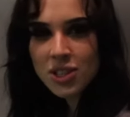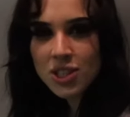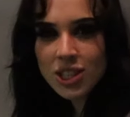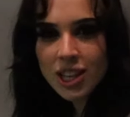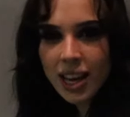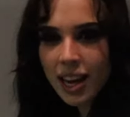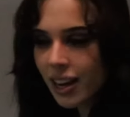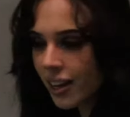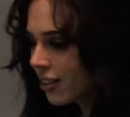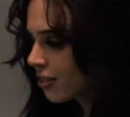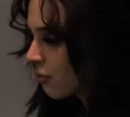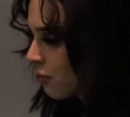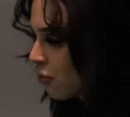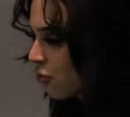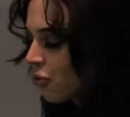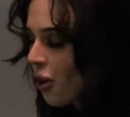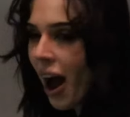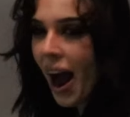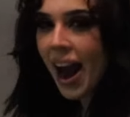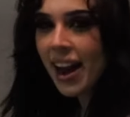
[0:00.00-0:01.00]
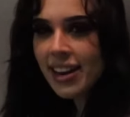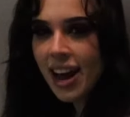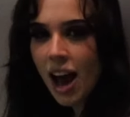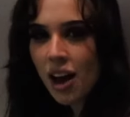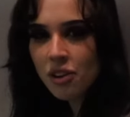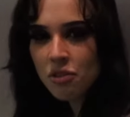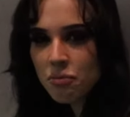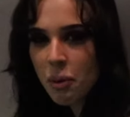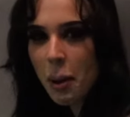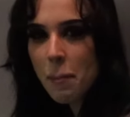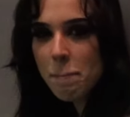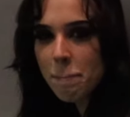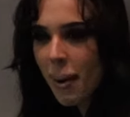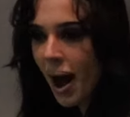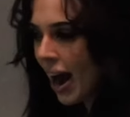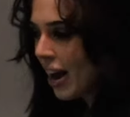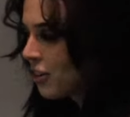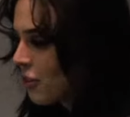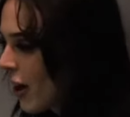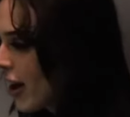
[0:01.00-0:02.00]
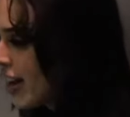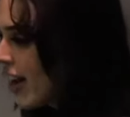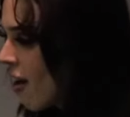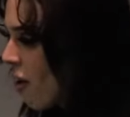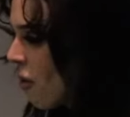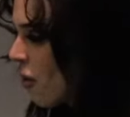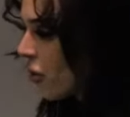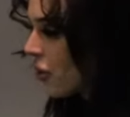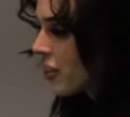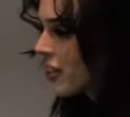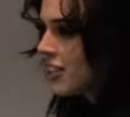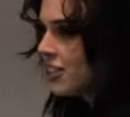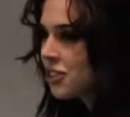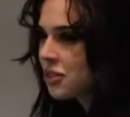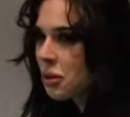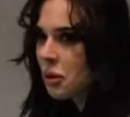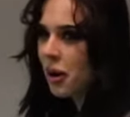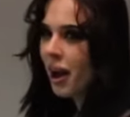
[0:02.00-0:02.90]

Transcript: just like fried out of my mind right now, or these two